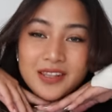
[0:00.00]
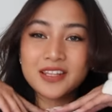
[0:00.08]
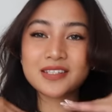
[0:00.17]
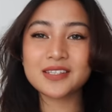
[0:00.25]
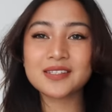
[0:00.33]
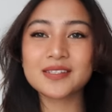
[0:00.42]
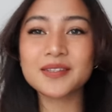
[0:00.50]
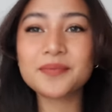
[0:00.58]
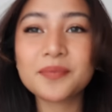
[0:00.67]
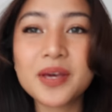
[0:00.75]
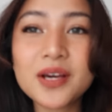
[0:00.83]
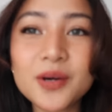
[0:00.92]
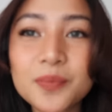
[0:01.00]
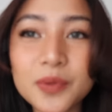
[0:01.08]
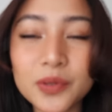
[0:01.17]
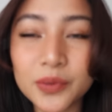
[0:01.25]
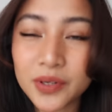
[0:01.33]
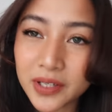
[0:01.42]
This is the makeup
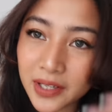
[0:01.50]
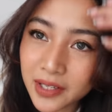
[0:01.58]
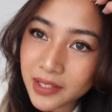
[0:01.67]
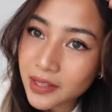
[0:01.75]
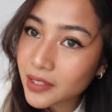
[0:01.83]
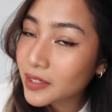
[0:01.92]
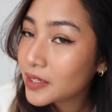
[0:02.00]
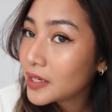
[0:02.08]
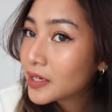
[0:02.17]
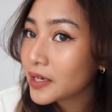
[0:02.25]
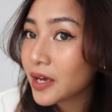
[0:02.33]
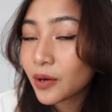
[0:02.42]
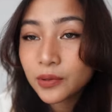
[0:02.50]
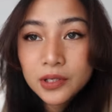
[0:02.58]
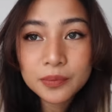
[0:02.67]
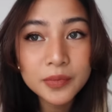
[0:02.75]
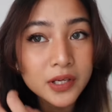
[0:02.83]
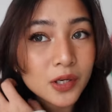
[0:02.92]
look. And kaya ako
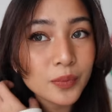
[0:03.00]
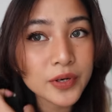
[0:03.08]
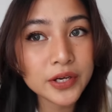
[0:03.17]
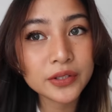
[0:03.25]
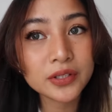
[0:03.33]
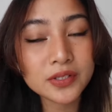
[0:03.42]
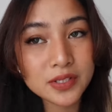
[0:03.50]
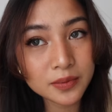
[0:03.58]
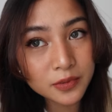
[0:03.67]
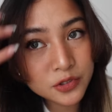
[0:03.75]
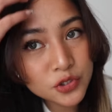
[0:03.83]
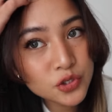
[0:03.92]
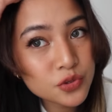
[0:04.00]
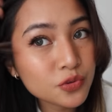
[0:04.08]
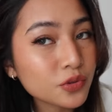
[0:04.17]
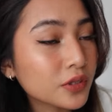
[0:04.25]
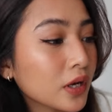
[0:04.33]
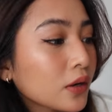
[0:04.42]
nag-makeup ngayon kasi
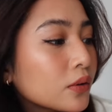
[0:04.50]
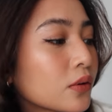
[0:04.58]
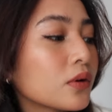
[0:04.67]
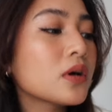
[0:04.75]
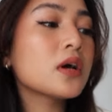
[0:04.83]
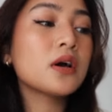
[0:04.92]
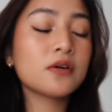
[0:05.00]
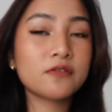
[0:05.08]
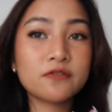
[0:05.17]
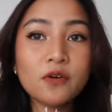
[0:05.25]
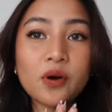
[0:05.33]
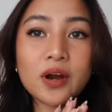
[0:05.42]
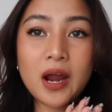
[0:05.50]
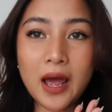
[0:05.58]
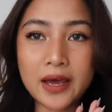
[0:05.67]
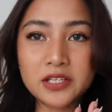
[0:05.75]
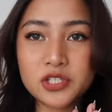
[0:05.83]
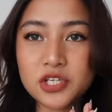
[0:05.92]
magsushoot ako for
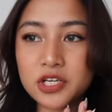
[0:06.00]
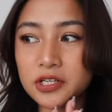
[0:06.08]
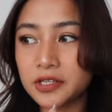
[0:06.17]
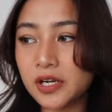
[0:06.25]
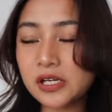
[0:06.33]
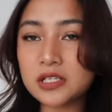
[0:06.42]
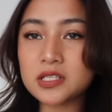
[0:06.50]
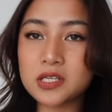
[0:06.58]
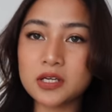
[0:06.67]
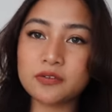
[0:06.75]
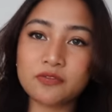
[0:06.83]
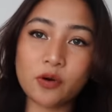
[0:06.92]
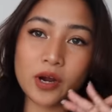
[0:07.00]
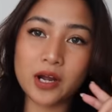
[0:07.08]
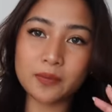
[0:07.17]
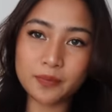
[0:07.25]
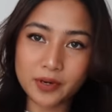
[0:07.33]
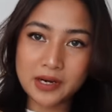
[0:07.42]
IG Reels
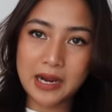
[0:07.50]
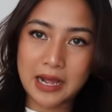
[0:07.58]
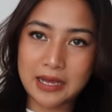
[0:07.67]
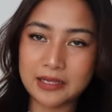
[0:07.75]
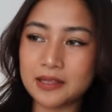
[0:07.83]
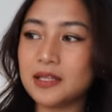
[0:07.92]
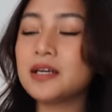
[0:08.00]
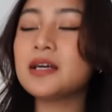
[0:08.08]
for a brand.